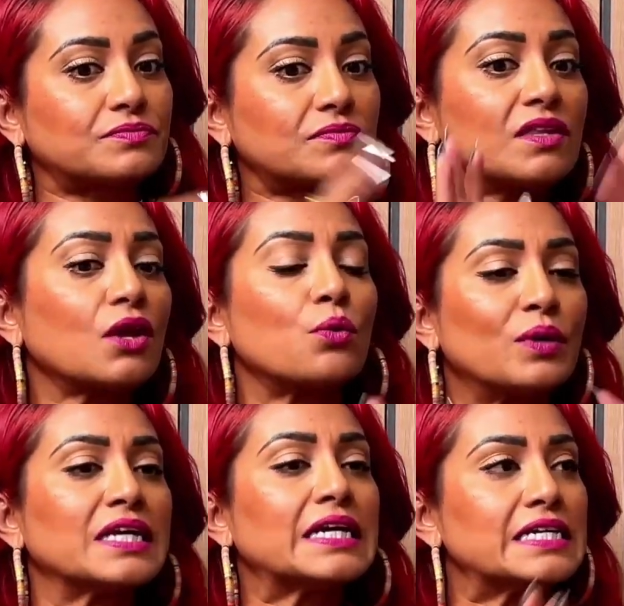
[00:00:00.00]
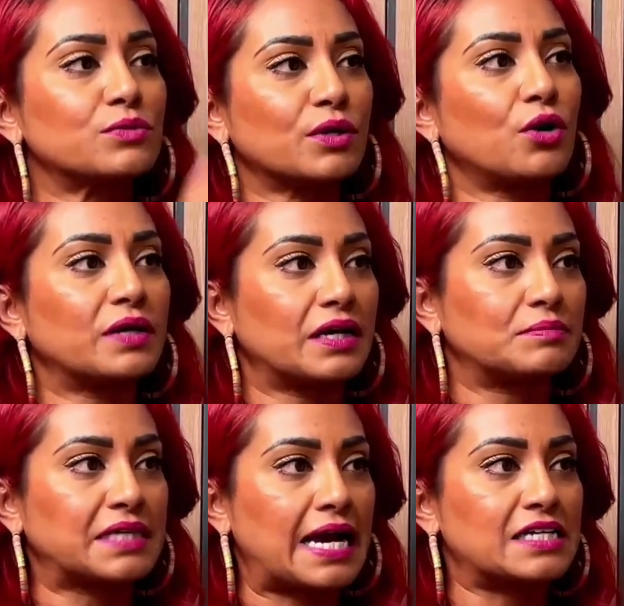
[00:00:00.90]
when the kids were going up to
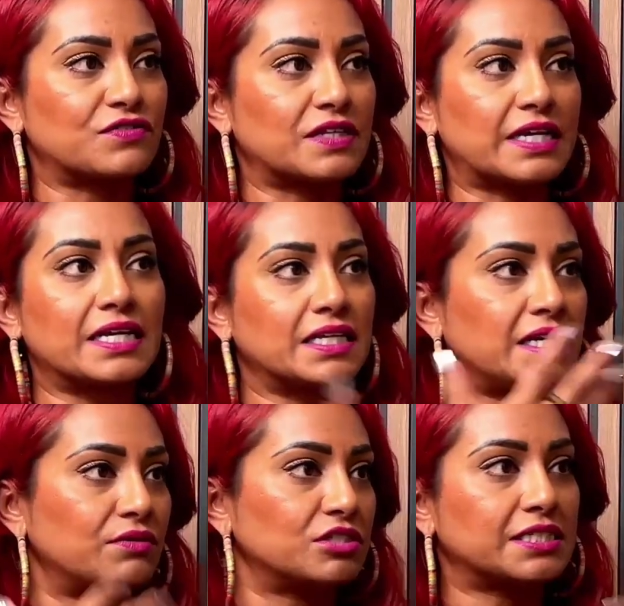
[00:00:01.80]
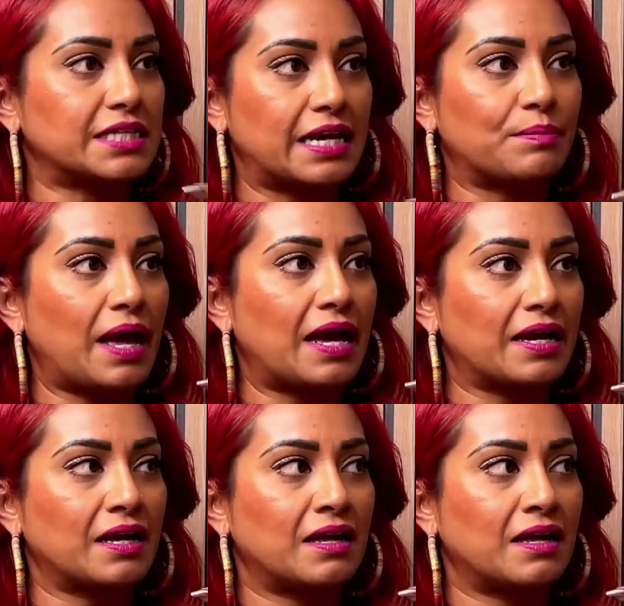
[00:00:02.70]
ask for the candy, he would just hang back.